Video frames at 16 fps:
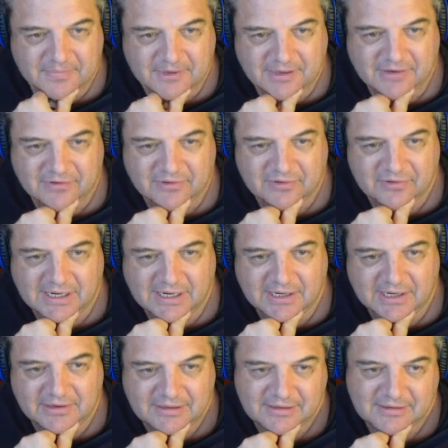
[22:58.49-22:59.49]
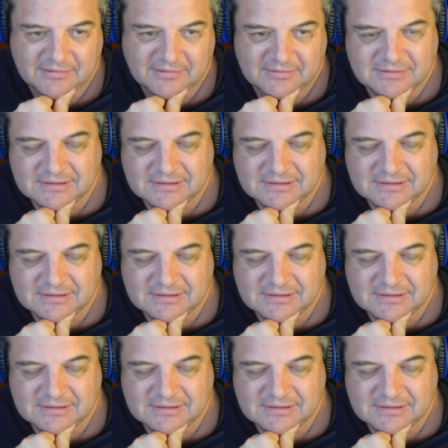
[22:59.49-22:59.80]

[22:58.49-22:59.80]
Oh, the Australian, yeah.